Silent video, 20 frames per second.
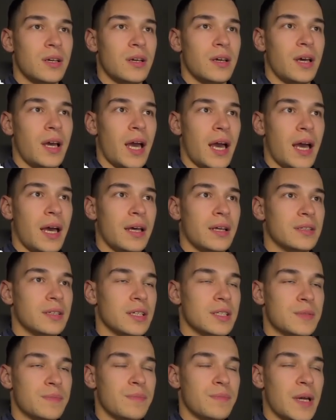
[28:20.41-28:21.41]
and
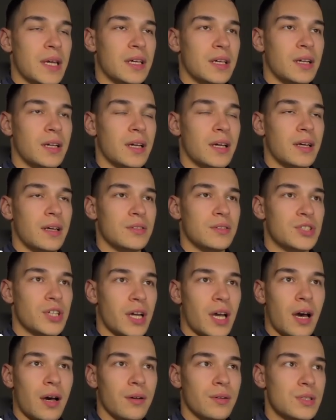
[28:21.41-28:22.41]
it's making
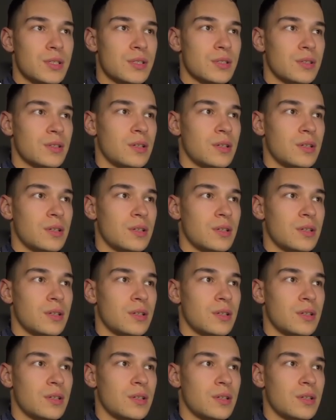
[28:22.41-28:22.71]
checkouts.